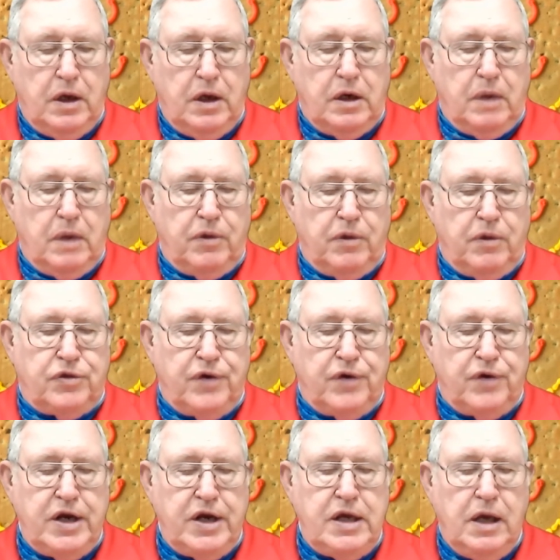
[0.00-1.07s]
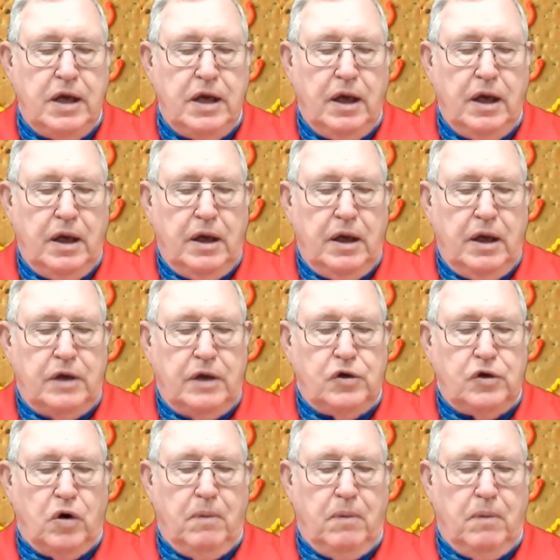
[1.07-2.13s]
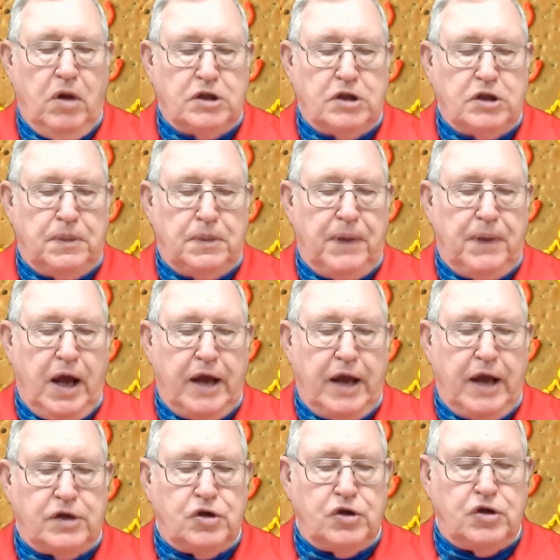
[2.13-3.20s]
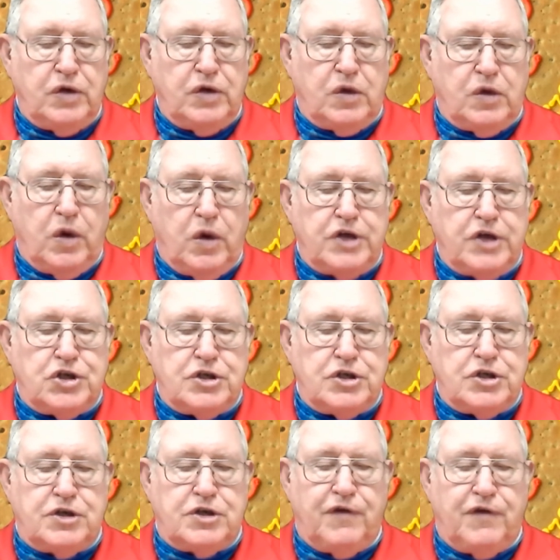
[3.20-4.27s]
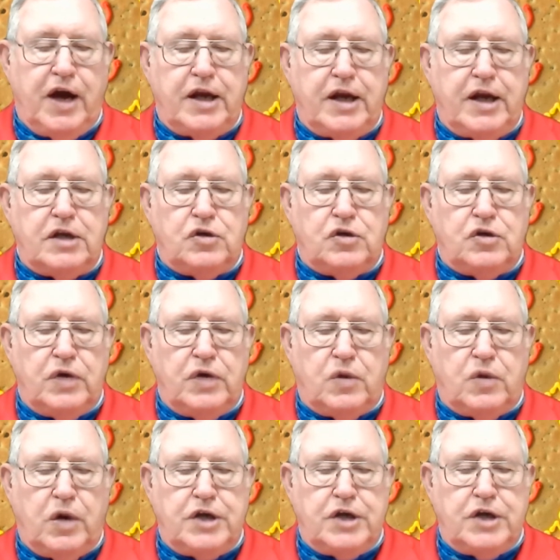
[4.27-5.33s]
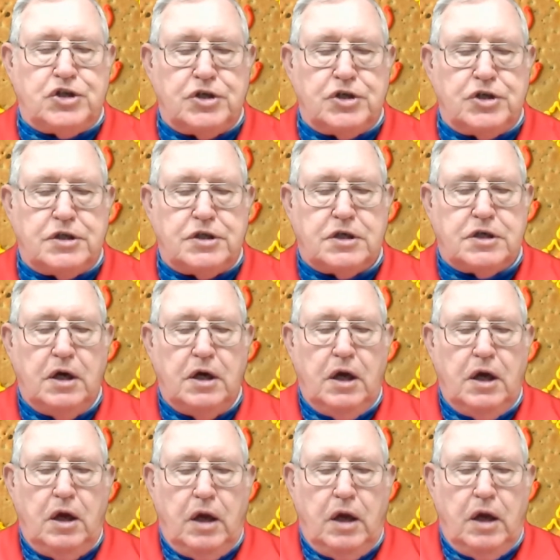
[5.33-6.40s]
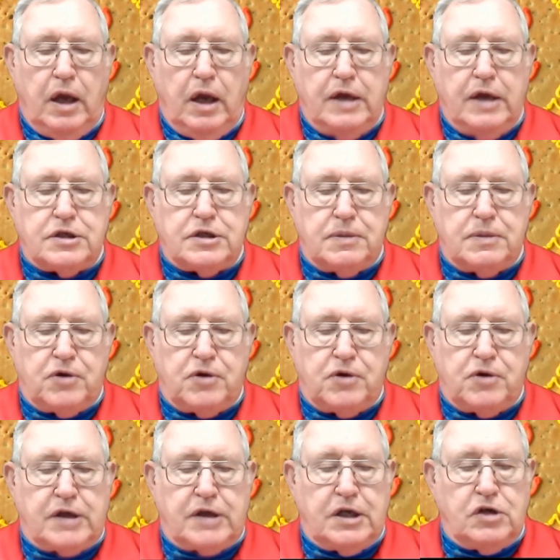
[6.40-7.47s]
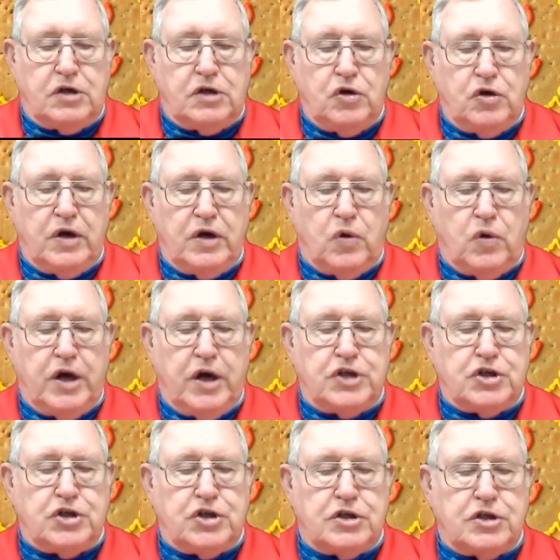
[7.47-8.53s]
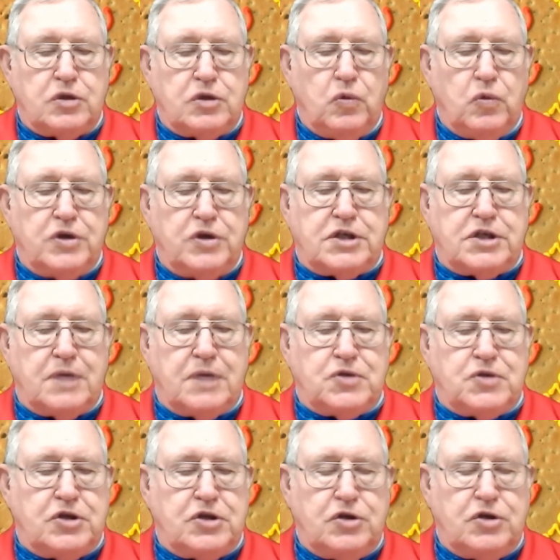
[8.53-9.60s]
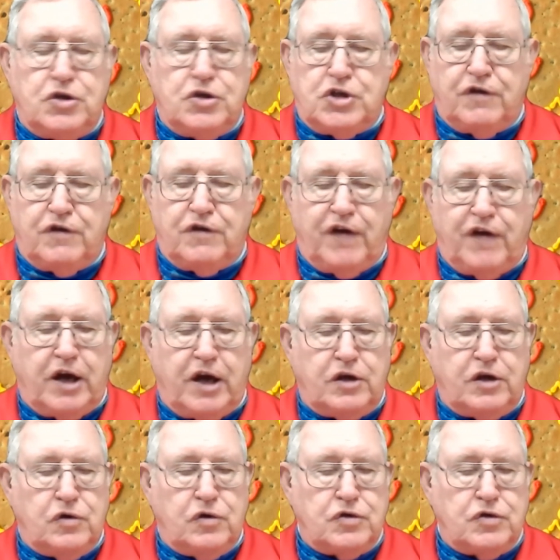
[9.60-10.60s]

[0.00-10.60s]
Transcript: Number 3, you are multiplying two equations, dividing two equations, and subtracting two equations with substitution values.